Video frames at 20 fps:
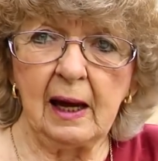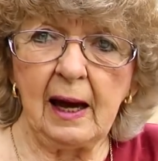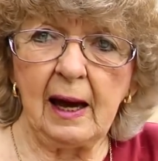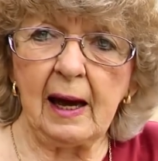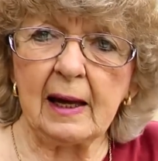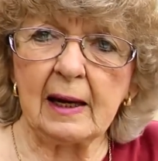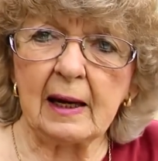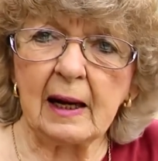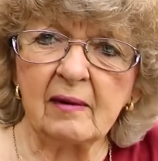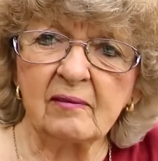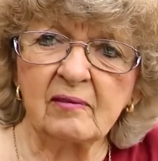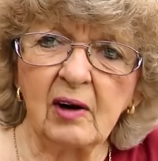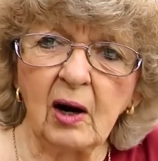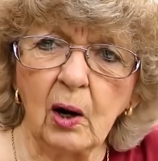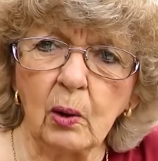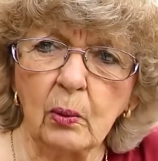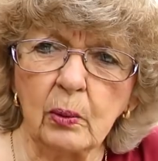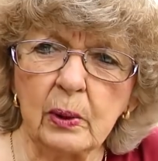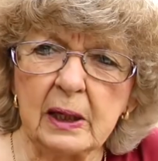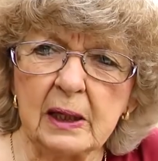And I've
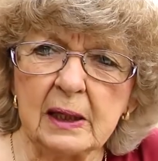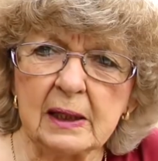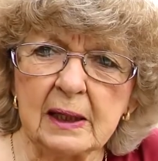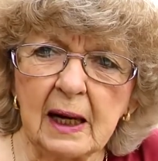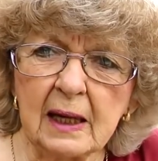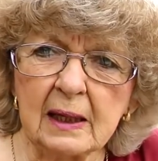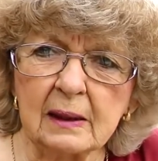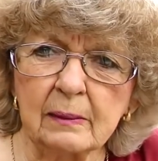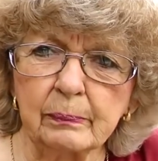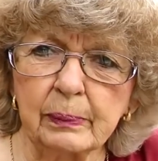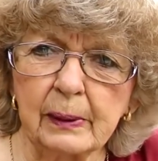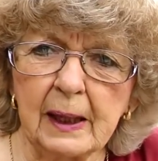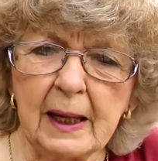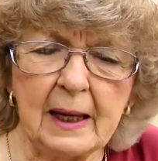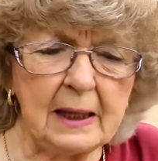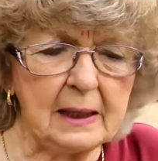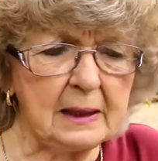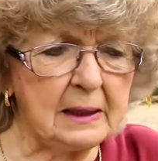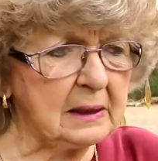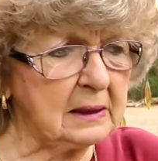already got them
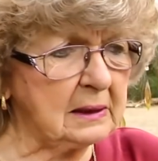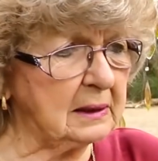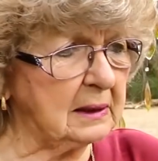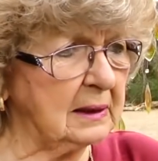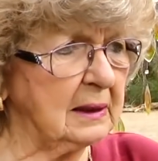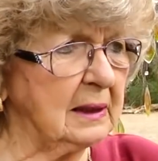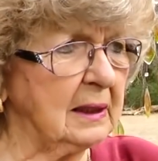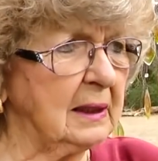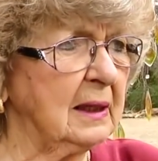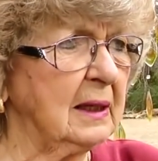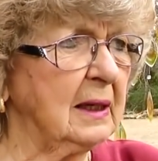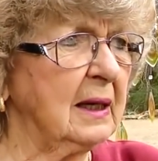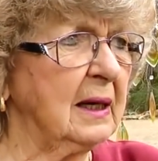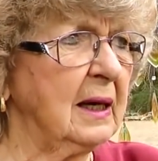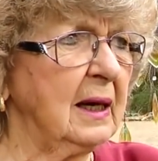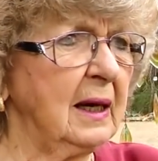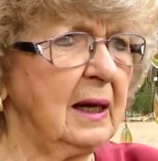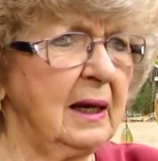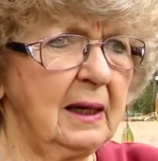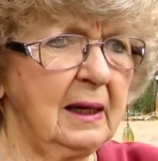planted,
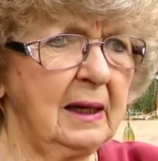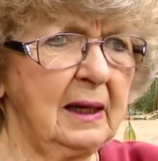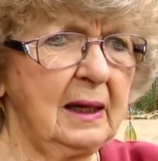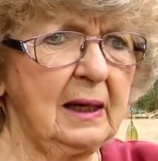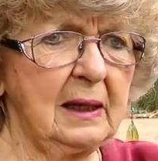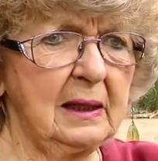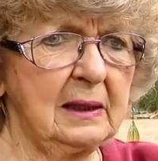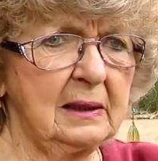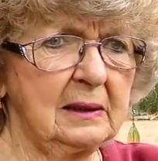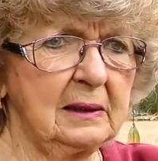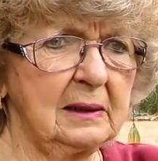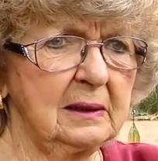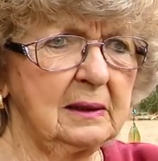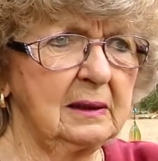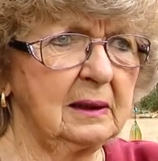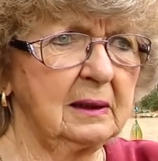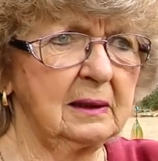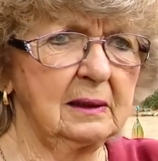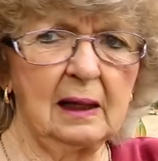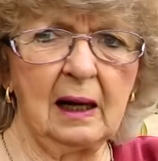and
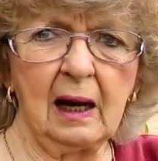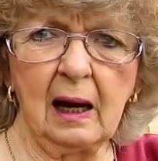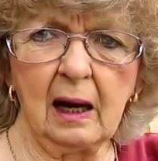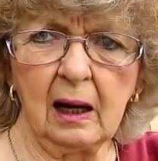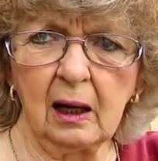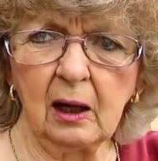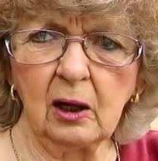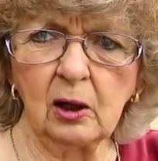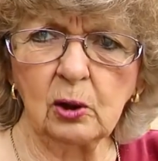I